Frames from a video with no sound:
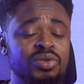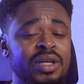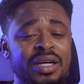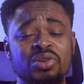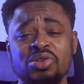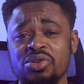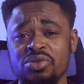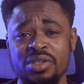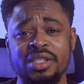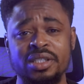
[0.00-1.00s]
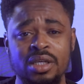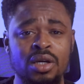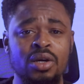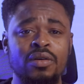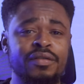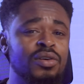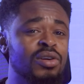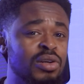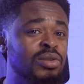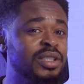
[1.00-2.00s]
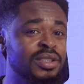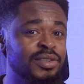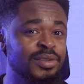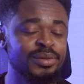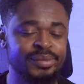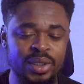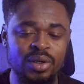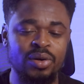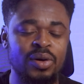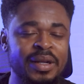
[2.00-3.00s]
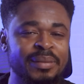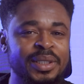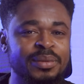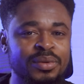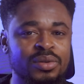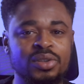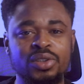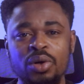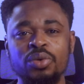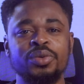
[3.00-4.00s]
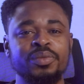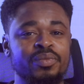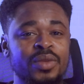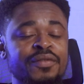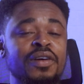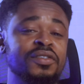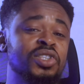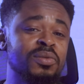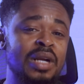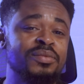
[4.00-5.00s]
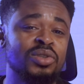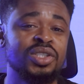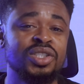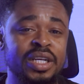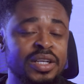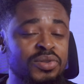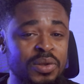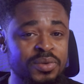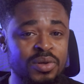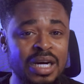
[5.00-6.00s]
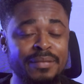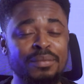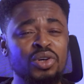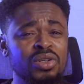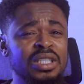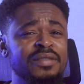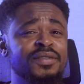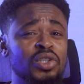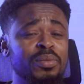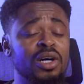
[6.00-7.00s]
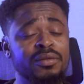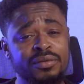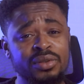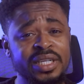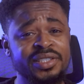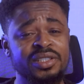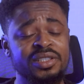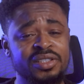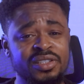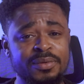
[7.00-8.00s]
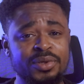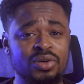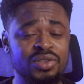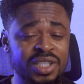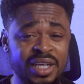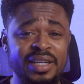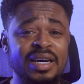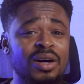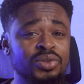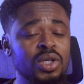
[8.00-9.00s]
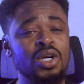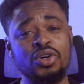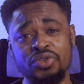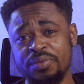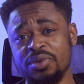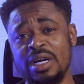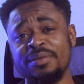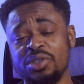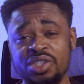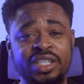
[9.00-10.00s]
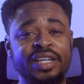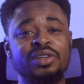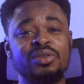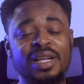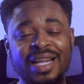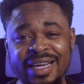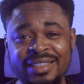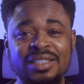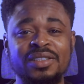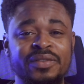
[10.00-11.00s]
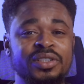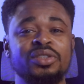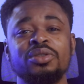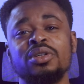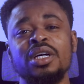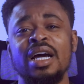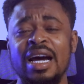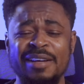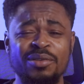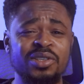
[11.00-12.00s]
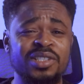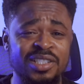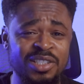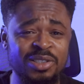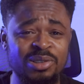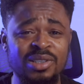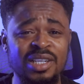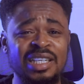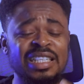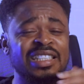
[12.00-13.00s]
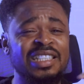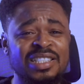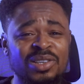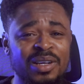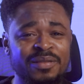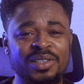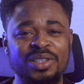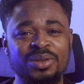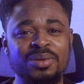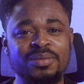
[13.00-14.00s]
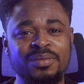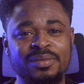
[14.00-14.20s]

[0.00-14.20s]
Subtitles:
You can also use it for cloning, you know, other people. So if you have not subscribed to this channel, subscribe. I'm going to leave some helpful links in the description. Check it out. Subscribe to this channel, like this video, and I'm going to see you in this other video.